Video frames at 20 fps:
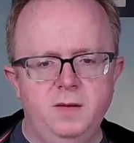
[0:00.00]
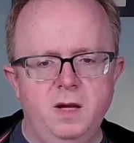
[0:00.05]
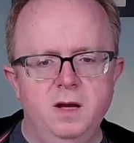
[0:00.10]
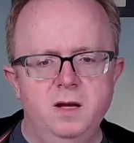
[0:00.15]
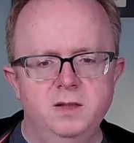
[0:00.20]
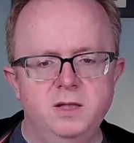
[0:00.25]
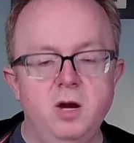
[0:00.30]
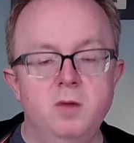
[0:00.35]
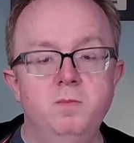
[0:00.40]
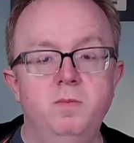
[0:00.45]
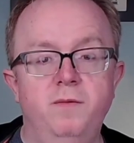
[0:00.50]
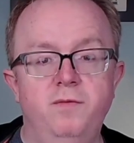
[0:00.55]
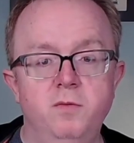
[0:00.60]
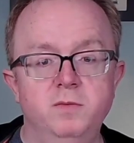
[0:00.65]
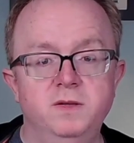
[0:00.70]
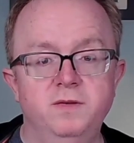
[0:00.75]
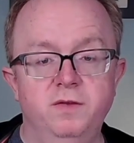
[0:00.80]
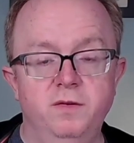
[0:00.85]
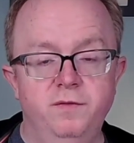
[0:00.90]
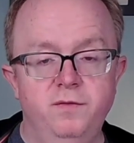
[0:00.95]
So in
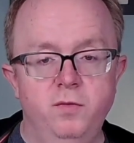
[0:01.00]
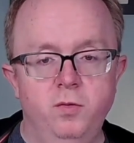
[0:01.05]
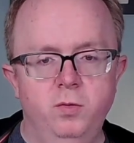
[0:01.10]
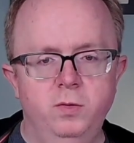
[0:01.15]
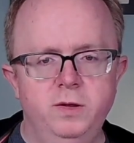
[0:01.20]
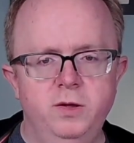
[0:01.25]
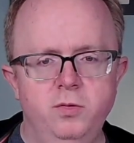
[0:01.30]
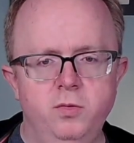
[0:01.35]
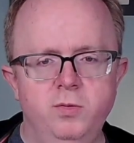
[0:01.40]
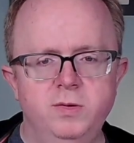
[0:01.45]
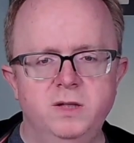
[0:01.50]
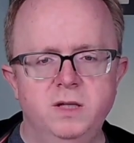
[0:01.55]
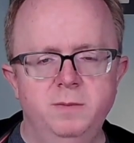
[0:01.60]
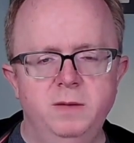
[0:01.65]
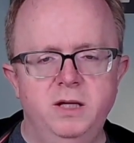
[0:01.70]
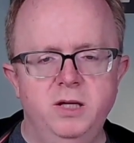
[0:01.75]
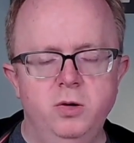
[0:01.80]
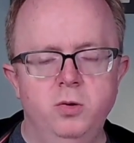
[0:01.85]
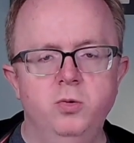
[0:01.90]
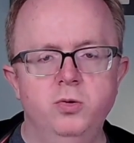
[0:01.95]
performance of the fall, you're always going to
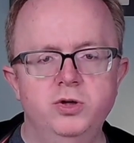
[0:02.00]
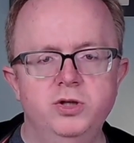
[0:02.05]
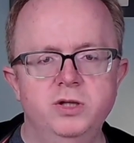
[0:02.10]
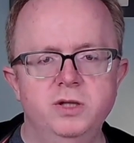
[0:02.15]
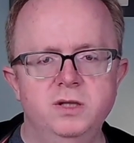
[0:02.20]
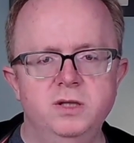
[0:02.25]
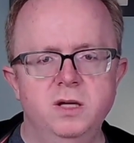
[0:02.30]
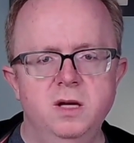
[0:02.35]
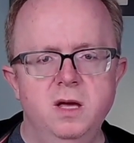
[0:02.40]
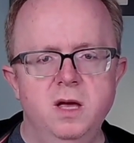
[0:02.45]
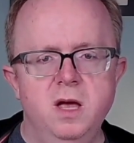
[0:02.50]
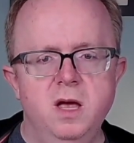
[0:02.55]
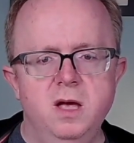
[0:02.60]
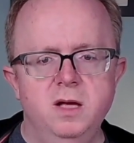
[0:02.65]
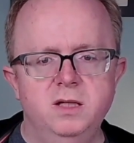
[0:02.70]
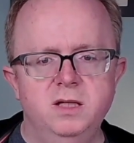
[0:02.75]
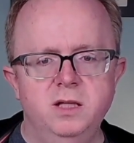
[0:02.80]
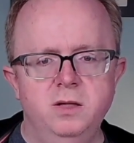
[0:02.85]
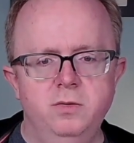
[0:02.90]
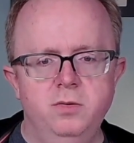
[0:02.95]
be cautious
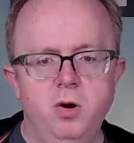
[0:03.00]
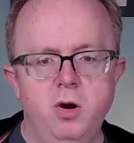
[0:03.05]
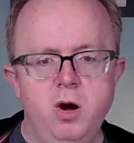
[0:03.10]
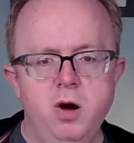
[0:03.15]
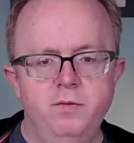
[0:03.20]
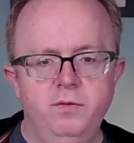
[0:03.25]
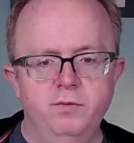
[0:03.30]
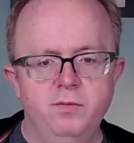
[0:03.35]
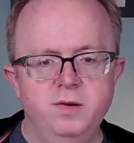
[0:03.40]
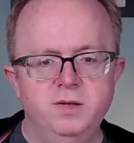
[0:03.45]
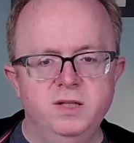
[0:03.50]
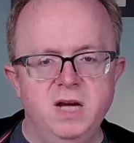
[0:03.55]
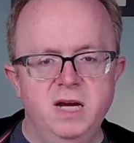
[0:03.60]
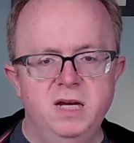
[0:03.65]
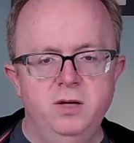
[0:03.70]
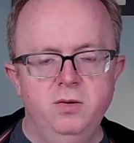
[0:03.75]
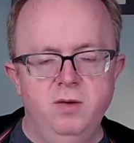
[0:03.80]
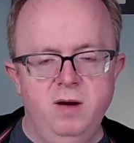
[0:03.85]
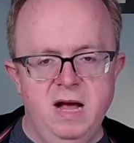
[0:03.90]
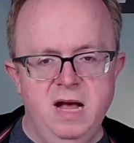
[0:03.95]
to not over-rotate
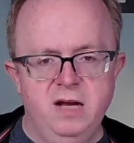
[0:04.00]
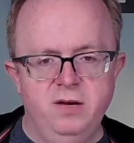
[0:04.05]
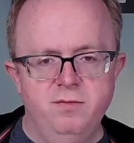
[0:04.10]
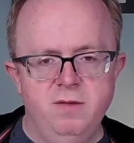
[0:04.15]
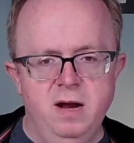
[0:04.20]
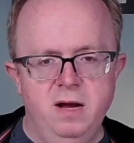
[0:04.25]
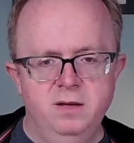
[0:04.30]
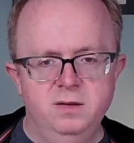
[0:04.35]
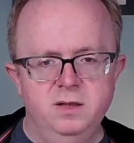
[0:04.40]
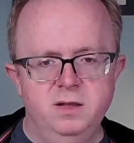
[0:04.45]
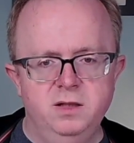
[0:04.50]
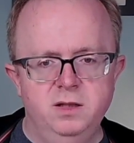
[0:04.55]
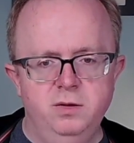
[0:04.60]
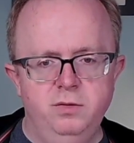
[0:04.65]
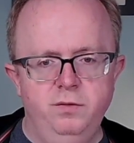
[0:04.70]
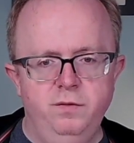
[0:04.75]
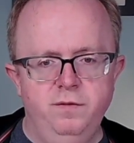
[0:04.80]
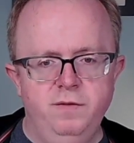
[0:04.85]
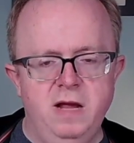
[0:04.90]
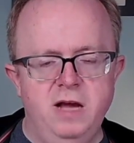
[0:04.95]
your hand around to
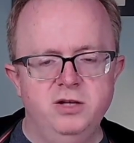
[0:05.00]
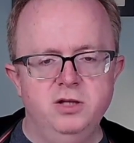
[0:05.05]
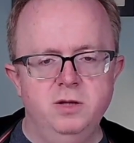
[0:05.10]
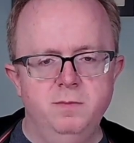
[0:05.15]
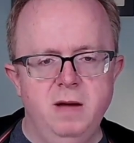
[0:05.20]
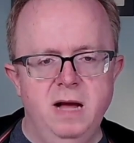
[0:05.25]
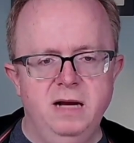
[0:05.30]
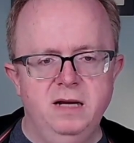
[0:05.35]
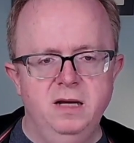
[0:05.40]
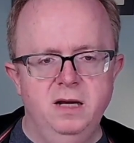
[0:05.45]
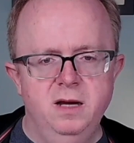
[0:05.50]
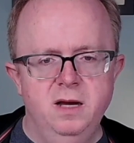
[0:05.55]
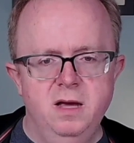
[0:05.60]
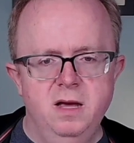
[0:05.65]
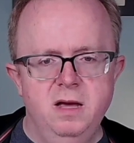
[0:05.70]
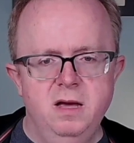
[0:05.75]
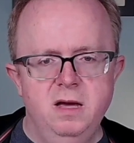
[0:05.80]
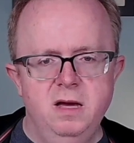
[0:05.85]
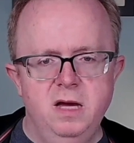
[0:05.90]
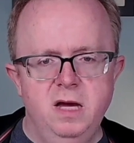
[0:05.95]
flash the magnet.
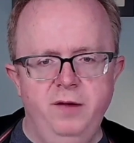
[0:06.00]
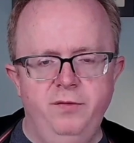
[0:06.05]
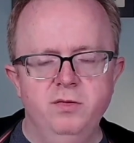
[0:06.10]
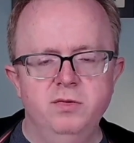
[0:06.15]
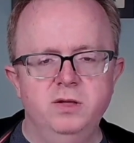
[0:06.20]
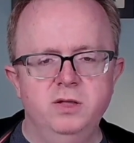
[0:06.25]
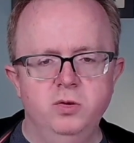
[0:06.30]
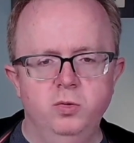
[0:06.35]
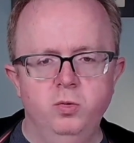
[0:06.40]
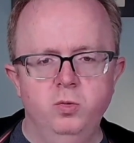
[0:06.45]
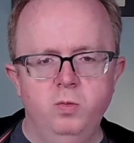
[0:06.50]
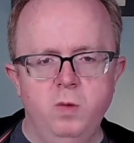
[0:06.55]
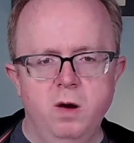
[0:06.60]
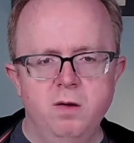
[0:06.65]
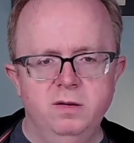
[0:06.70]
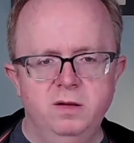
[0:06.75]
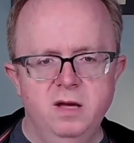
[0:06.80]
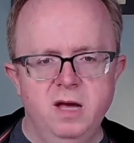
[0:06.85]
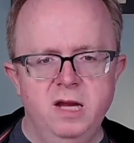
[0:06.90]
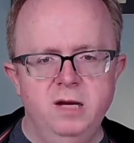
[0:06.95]
If you're at all
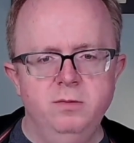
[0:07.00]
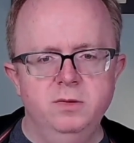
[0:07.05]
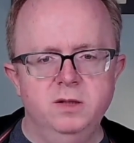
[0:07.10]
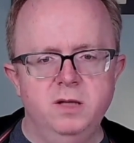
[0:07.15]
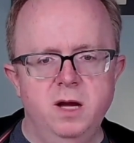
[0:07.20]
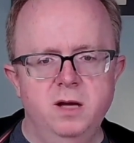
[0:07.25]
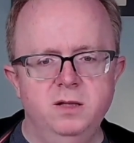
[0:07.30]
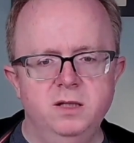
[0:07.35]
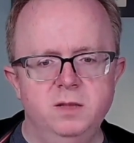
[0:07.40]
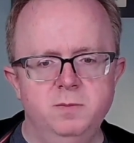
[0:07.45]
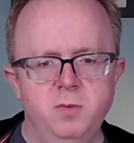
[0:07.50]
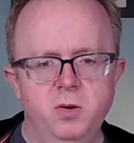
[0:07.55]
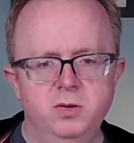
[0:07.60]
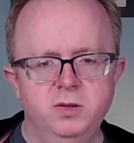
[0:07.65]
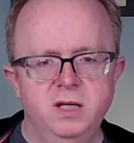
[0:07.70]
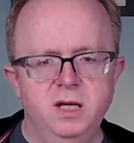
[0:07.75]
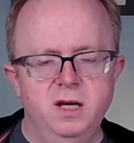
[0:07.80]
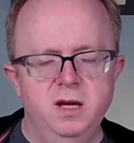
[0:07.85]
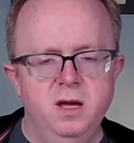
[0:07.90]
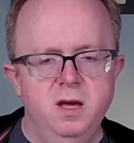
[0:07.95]
worried that anyone's going to
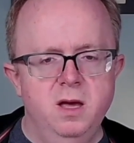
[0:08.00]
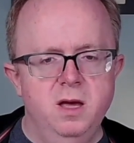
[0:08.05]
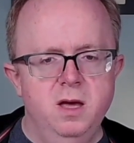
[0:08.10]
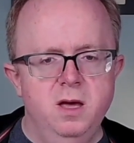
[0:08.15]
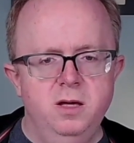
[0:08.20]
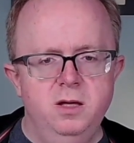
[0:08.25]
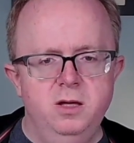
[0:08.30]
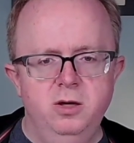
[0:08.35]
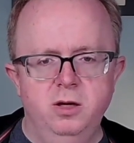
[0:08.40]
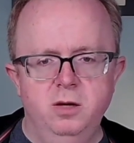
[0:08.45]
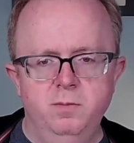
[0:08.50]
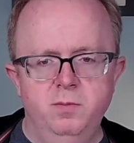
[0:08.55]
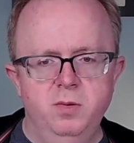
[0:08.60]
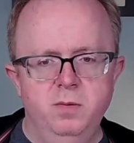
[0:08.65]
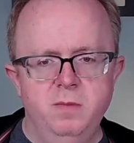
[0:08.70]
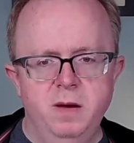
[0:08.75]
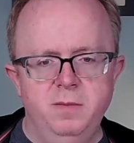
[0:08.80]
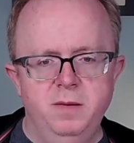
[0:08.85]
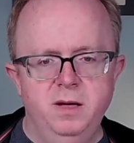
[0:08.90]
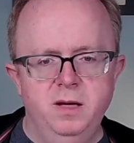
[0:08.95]
spot it, you can put
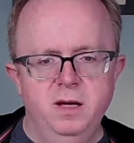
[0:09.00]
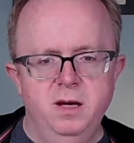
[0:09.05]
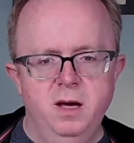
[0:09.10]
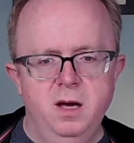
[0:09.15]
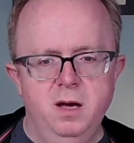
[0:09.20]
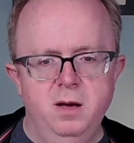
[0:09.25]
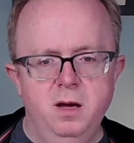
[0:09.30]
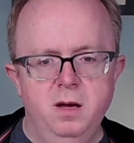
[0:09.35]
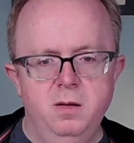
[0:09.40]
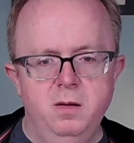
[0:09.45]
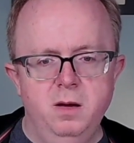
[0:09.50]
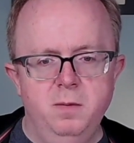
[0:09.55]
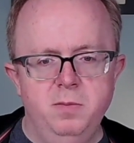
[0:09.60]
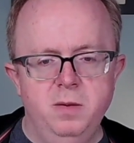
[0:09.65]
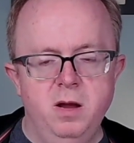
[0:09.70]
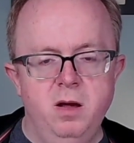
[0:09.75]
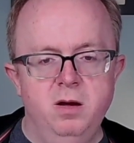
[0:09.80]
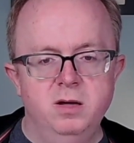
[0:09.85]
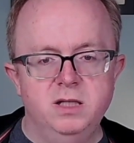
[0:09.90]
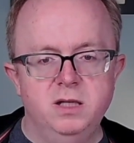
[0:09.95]
maybe a
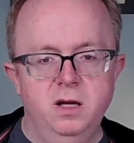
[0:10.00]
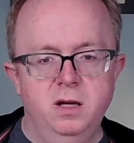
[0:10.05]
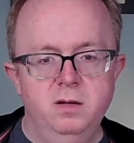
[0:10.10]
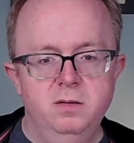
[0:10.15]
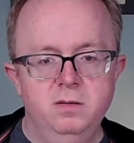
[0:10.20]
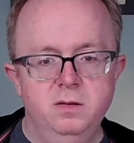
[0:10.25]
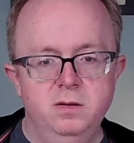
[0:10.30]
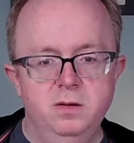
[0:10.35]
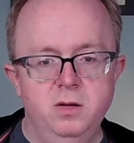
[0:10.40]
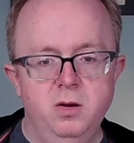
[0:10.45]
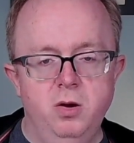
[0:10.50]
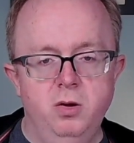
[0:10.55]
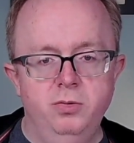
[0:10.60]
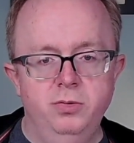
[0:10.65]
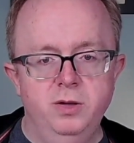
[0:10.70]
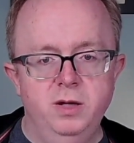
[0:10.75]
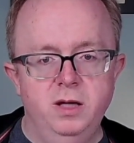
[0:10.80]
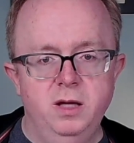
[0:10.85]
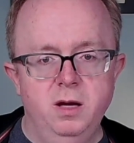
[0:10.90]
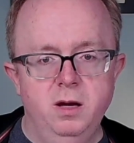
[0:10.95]
plaster on
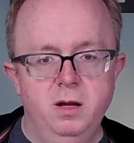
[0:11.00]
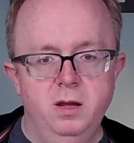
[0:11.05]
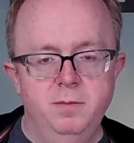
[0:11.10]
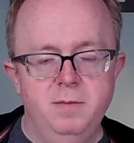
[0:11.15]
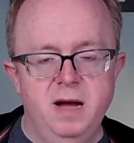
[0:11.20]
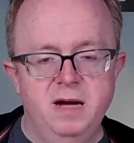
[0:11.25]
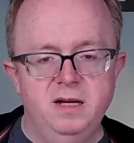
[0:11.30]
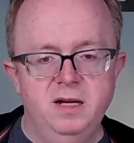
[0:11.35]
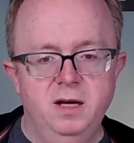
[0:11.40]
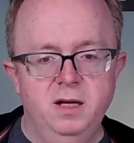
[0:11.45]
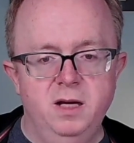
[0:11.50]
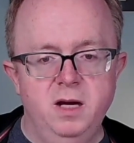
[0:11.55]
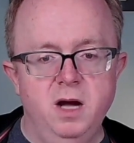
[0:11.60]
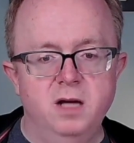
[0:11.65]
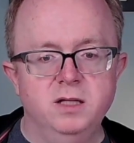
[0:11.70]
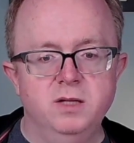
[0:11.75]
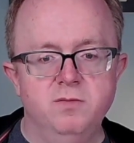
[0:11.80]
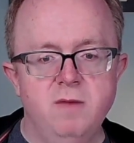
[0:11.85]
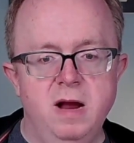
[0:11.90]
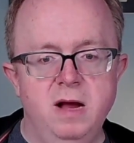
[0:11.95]
the magnet and
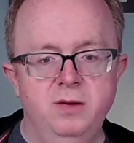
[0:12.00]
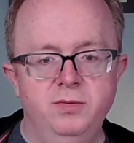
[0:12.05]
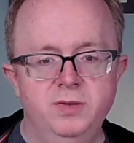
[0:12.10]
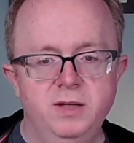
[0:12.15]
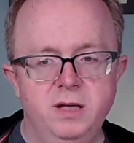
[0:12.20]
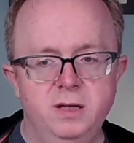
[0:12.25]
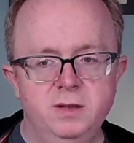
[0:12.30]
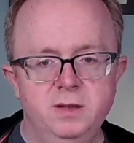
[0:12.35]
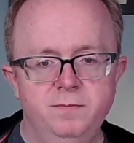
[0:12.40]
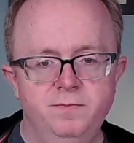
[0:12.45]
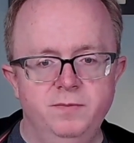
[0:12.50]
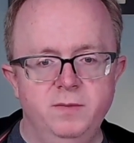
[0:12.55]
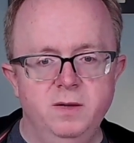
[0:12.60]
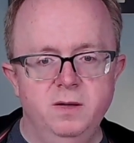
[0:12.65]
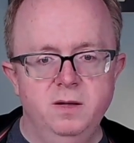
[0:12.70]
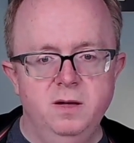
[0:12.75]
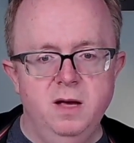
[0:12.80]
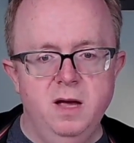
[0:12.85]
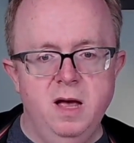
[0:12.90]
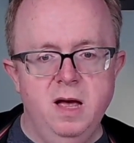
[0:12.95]
cut around it,
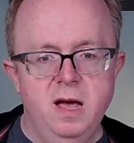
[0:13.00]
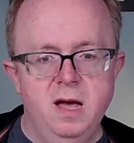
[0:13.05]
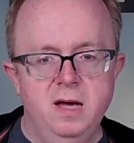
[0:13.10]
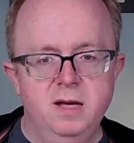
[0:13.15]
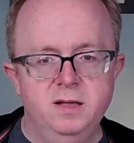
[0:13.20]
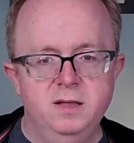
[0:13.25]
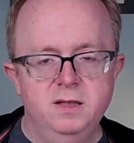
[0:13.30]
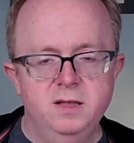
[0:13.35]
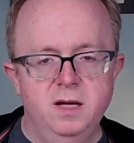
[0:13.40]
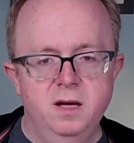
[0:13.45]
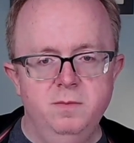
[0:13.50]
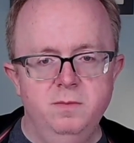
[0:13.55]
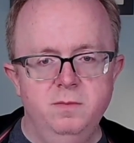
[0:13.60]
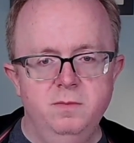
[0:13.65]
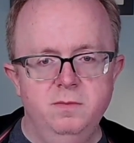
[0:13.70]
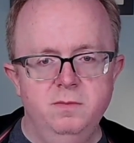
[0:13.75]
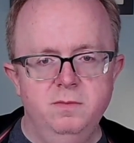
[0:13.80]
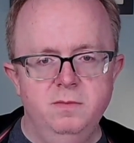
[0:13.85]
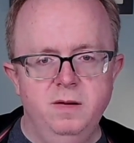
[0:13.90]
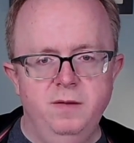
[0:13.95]
and
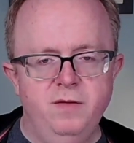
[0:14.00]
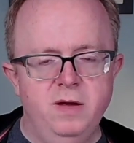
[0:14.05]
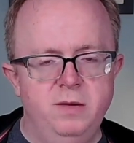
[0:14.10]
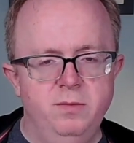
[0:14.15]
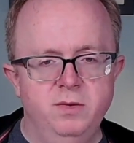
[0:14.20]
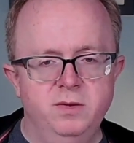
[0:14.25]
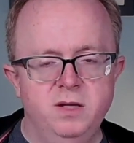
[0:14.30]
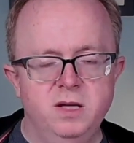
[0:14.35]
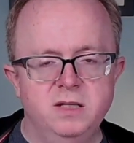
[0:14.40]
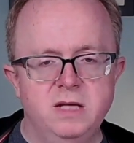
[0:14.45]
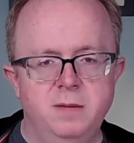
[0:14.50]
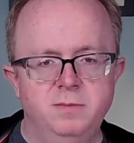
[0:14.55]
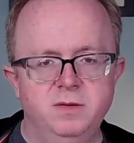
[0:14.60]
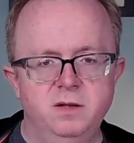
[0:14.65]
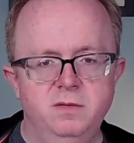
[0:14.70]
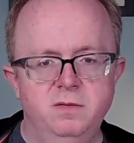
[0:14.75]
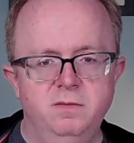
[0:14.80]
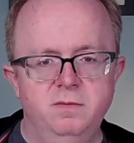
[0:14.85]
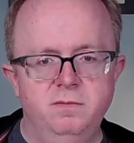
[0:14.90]
if anyone does happen to